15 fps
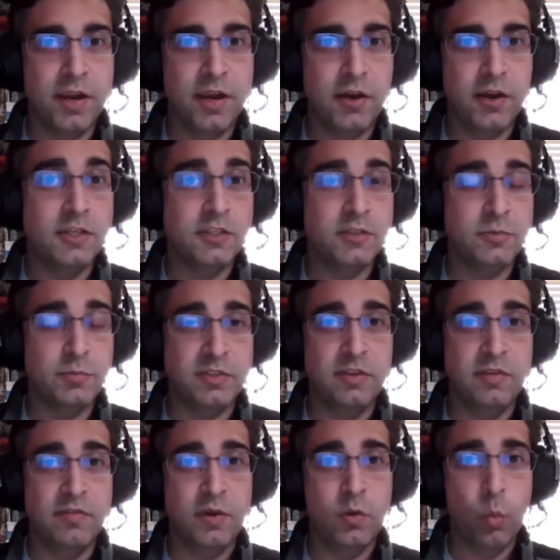
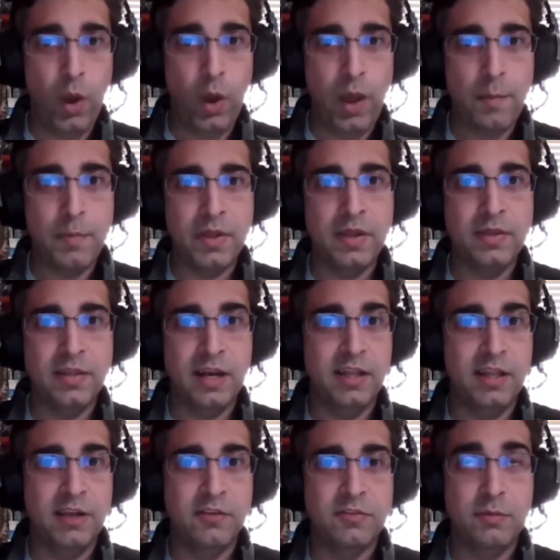specific weapon that
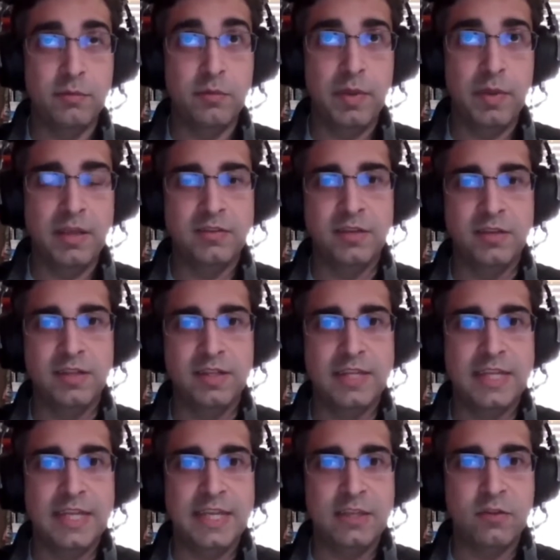allows him to basically
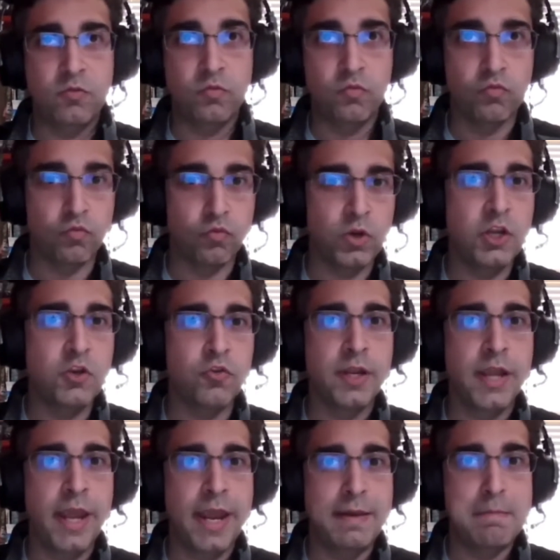
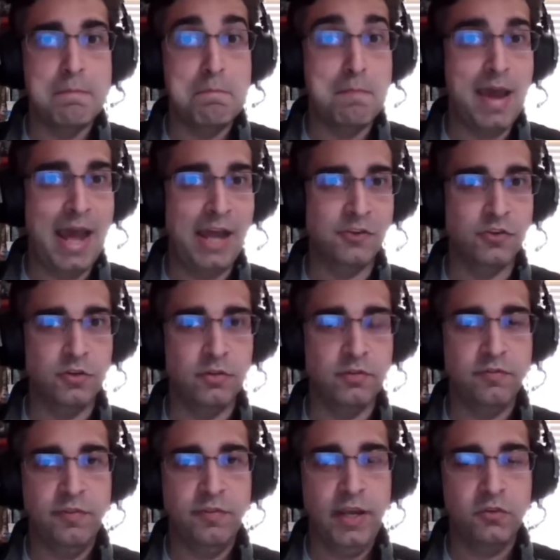recreate magical
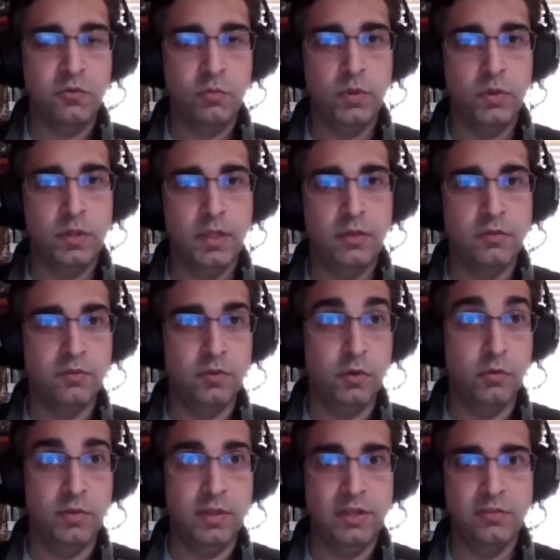effects with it. So
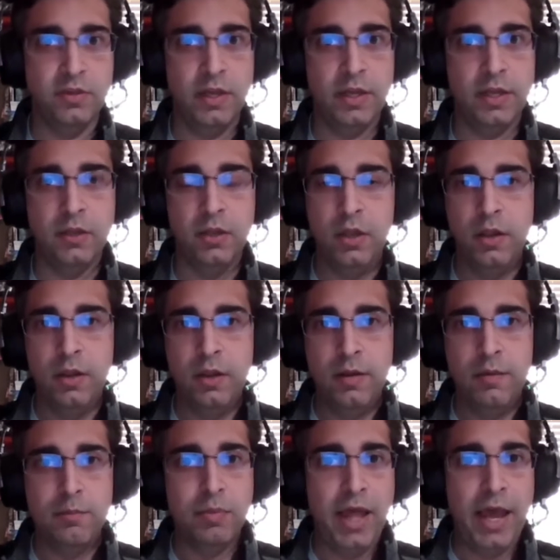things like
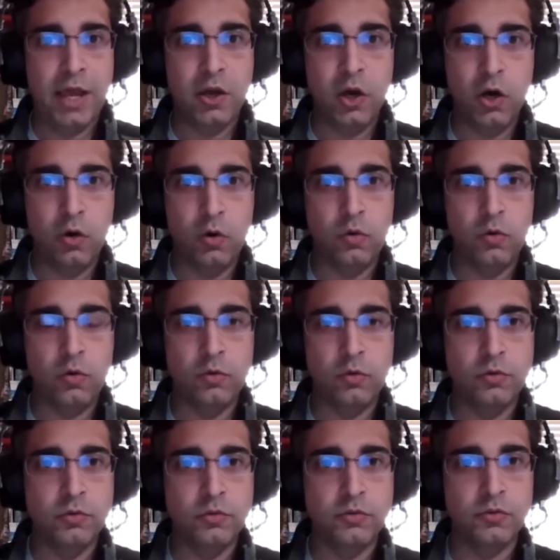black
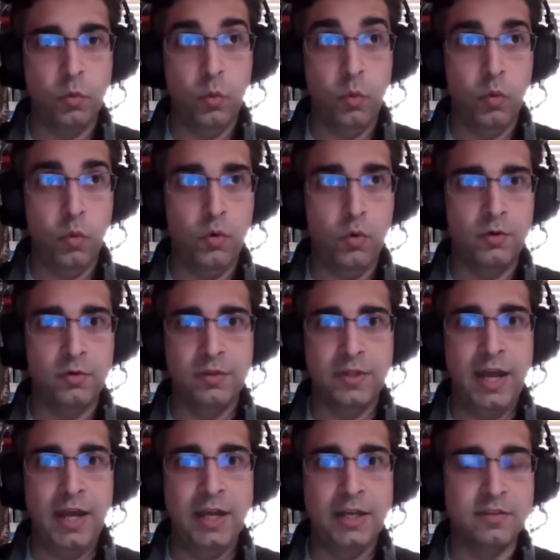holes or
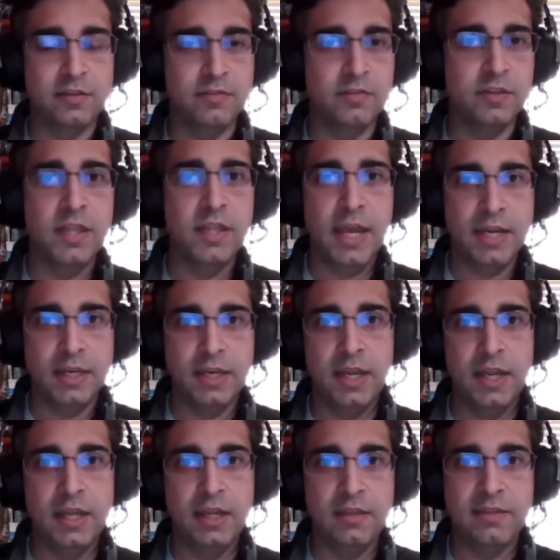lines of
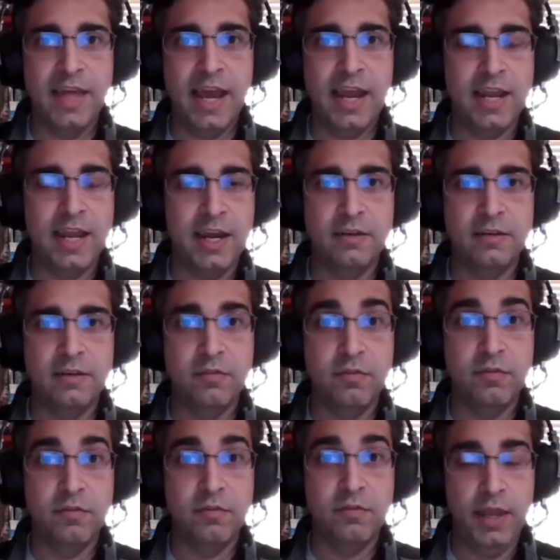lightning, that kind of
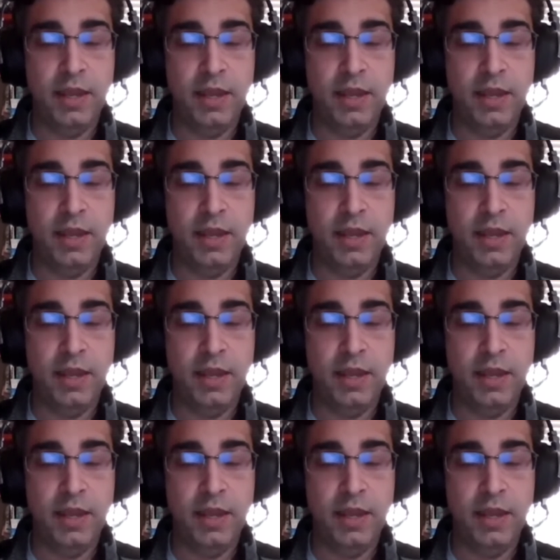thing.